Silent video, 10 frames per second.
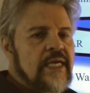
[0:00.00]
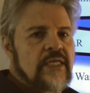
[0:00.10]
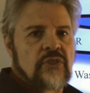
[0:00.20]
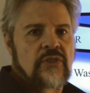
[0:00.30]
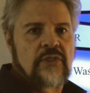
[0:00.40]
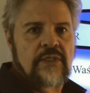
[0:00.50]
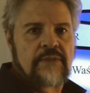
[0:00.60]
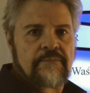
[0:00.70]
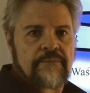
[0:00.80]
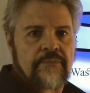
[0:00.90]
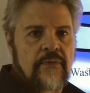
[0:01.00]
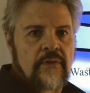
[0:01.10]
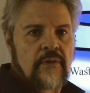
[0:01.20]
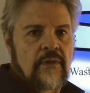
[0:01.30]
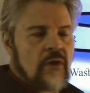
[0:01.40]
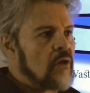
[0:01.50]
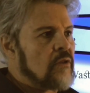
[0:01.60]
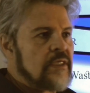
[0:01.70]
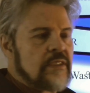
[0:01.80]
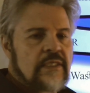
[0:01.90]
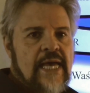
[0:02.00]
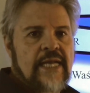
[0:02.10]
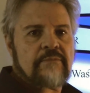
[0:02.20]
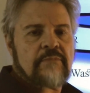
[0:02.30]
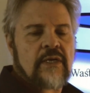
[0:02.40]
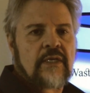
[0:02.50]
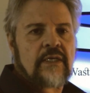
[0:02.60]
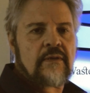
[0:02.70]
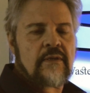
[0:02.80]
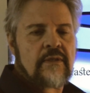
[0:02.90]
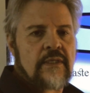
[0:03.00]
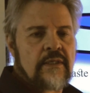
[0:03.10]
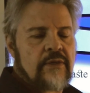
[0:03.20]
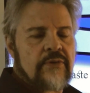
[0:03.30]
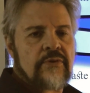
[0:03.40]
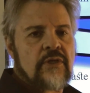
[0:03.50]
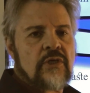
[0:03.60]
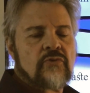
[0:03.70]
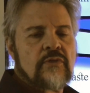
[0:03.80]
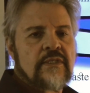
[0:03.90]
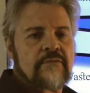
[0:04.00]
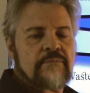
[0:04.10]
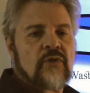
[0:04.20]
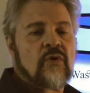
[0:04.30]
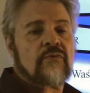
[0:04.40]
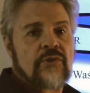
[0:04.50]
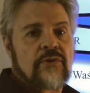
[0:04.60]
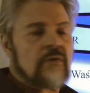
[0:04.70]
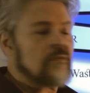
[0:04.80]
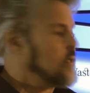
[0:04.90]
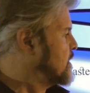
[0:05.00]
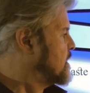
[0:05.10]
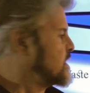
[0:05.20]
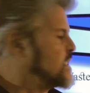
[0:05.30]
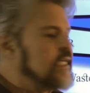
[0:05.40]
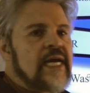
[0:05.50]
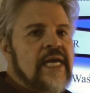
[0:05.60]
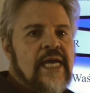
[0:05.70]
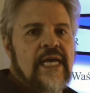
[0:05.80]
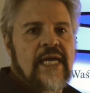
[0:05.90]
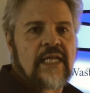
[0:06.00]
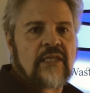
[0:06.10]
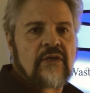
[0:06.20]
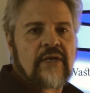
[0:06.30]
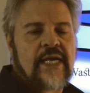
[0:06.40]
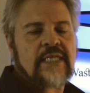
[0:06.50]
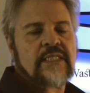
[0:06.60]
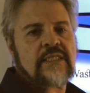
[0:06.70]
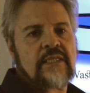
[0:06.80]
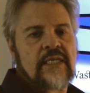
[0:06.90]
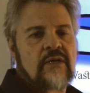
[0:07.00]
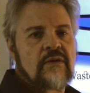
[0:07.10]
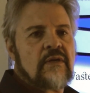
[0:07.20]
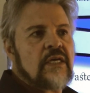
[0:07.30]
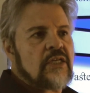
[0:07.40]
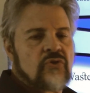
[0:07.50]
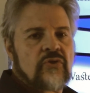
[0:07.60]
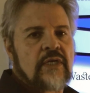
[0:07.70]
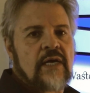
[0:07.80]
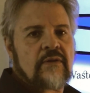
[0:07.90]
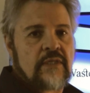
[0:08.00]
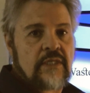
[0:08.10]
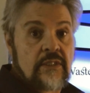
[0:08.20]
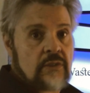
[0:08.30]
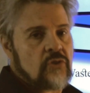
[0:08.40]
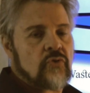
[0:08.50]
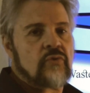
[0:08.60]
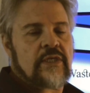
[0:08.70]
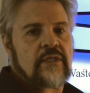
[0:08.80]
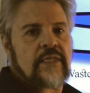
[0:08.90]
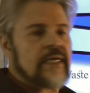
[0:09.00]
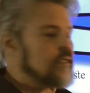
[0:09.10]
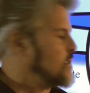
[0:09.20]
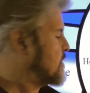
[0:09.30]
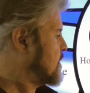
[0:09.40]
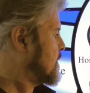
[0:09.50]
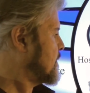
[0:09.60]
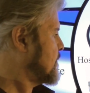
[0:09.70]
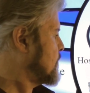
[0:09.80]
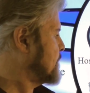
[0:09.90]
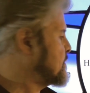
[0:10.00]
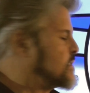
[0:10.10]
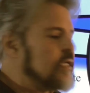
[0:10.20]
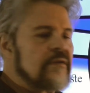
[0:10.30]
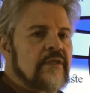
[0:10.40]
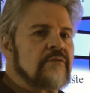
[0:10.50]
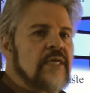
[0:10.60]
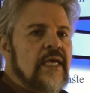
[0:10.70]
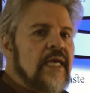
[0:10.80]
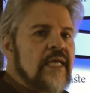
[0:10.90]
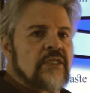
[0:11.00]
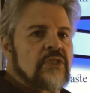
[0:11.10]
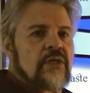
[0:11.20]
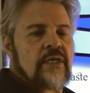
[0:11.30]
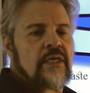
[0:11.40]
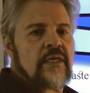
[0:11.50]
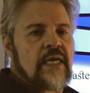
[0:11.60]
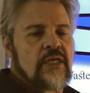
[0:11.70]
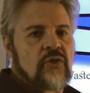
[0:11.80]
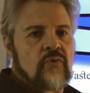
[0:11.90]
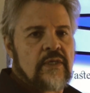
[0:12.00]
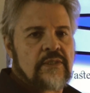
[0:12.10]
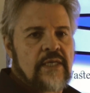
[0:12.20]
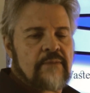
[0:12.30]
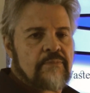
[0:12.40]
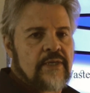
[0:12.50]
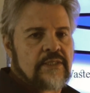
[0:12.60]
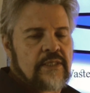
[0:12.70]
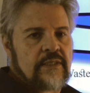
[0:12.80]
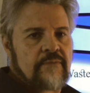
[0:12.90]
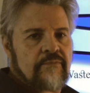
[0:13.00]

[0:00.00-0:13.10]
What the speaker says: Agency. All these Latin American and other countries that have been overthrown, CIA had their hands in there, took out these duly elected representatives and stuck in a USA president.